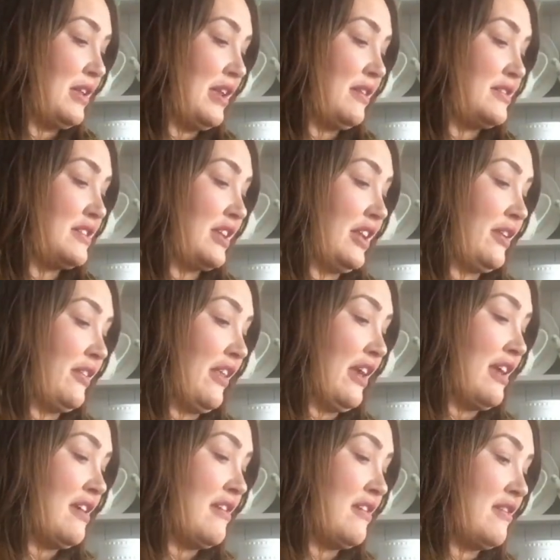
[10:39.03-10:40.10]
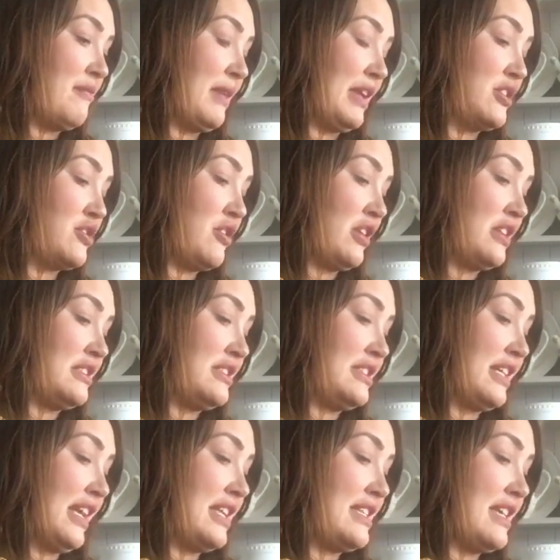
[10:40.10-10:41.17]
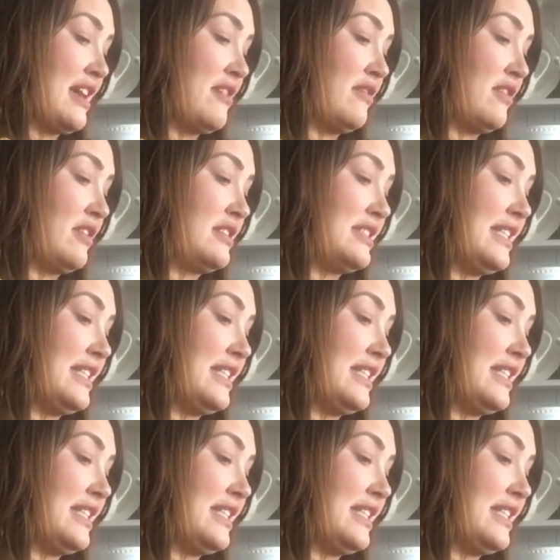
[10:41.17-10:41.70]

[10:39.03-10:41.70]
loads of glue there. Make sure I can stick it down.